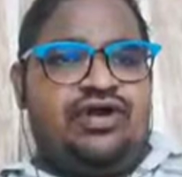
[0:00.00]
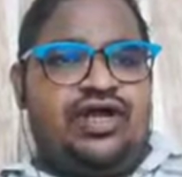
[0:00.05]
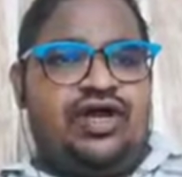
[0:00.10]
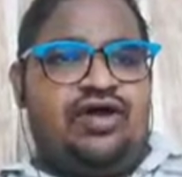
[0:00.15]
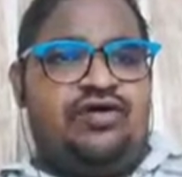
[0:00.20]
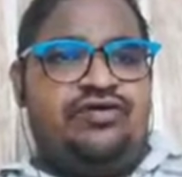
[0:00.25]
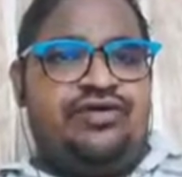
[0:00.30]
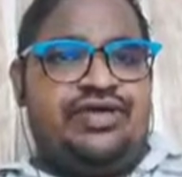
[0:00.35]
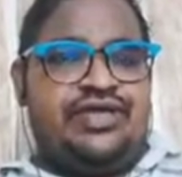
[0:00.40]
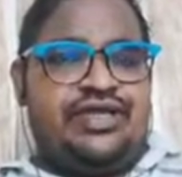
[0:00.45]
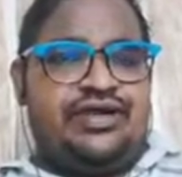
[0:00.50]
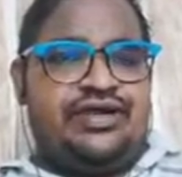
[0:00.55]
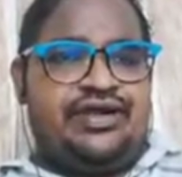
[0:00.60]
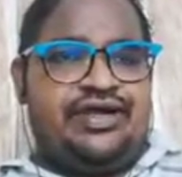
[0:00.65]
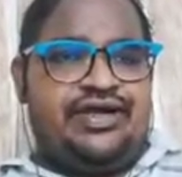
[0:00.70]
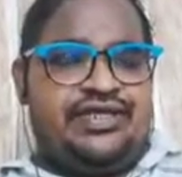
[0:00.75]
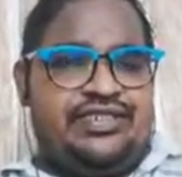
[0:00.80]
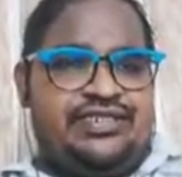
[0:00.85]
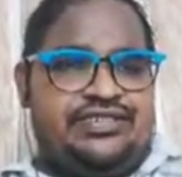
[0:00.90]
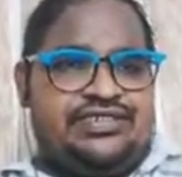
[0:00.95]
how I can
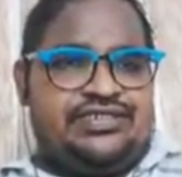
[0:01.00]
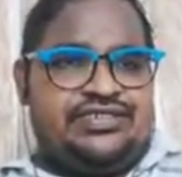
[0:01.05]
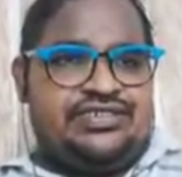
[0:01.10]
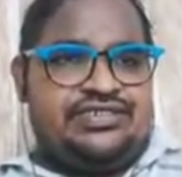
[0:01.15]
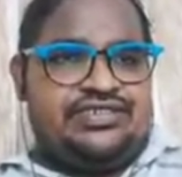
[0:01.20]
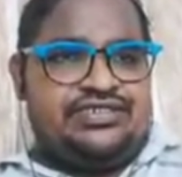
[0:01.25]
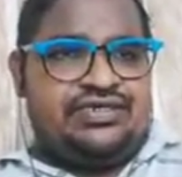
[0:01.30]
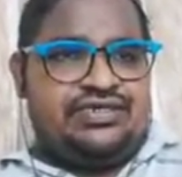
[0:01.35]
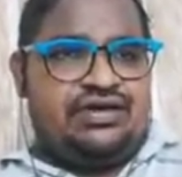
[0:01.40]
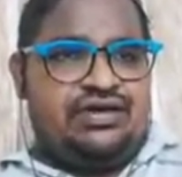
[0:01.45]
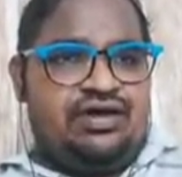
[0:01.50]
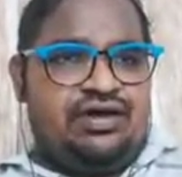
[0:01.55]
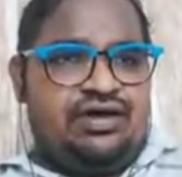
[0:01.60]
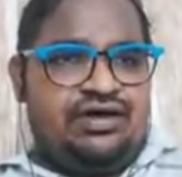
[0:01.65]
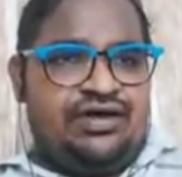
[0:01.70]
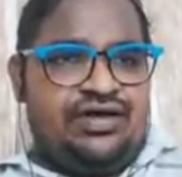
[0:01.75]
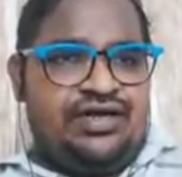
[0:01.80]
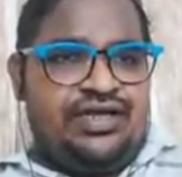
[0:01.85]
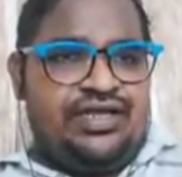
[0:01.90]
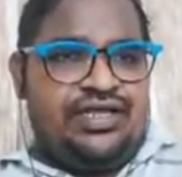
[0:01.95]
write in the sense
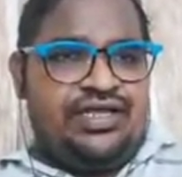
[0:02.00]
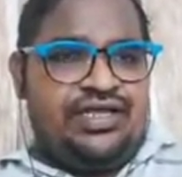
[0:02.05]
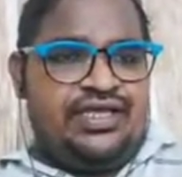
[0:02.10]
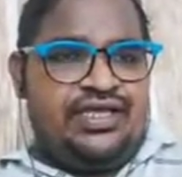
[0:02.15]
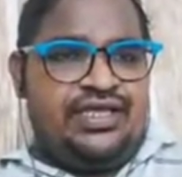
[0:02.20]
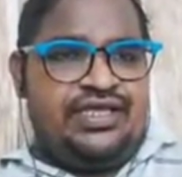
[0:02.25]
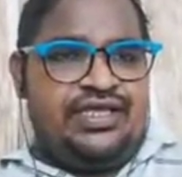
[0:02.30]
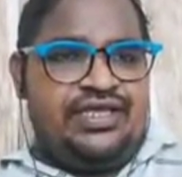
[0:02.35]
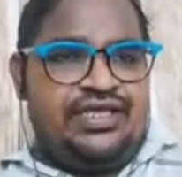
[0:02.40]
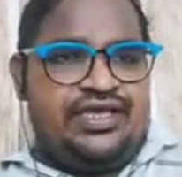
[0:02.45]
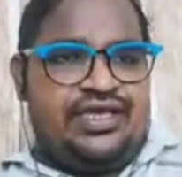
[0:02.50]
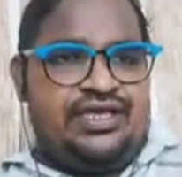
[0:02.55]
ln E